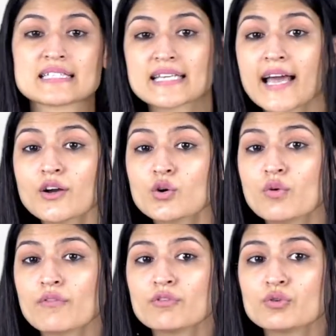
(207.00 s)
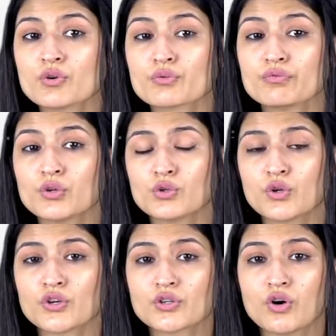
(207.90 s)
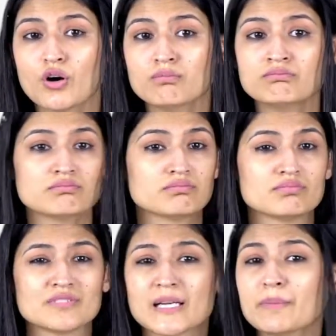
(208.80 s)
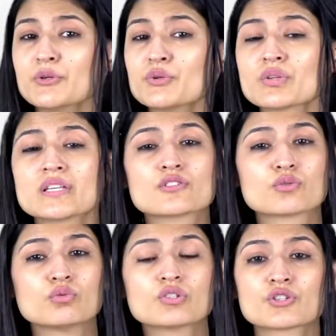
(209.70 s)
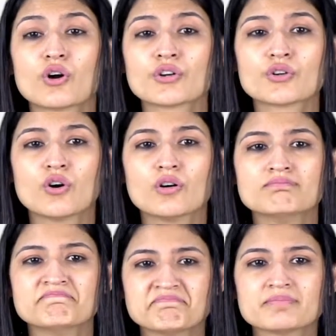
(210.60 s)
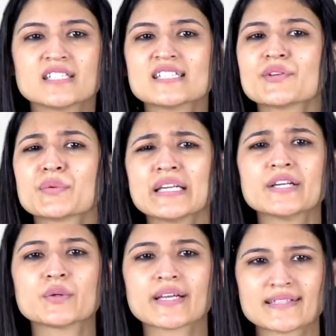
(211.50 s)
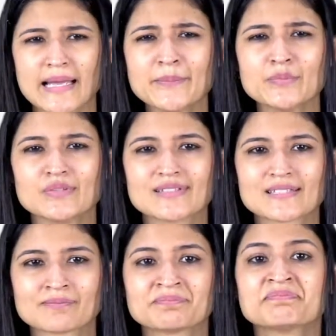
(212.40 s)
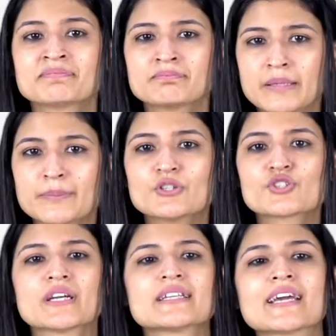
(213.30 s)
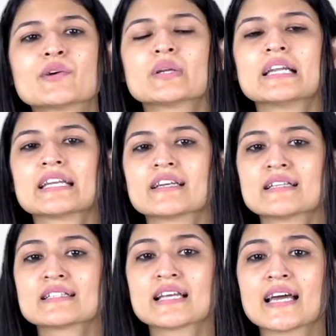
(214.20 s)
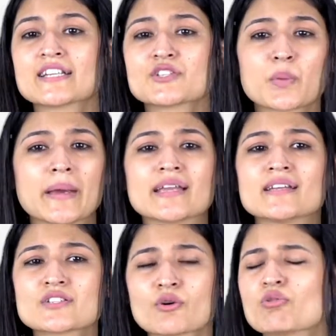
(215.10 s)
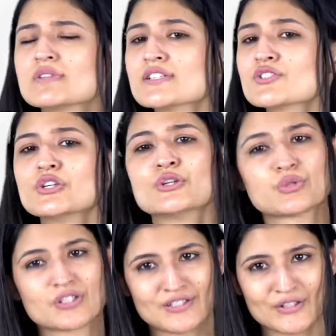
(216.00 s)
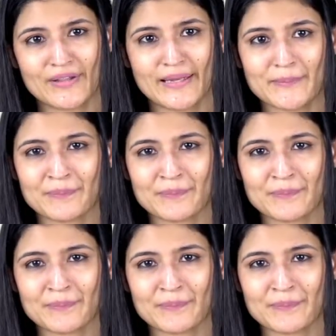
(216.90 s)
stackoverflow.com, w3schools.com. These are really good examples. People share tech related insights, queries, codes and solutions on them.